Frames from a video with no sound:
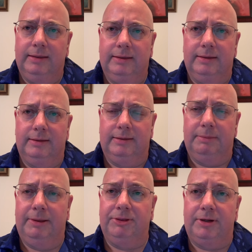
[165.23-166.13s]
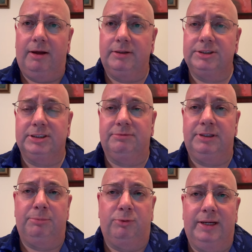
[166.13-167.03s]
the methodology of
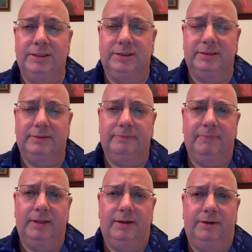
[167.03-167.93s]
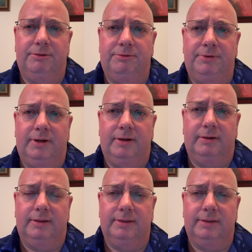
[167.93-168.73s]
liberation of uh,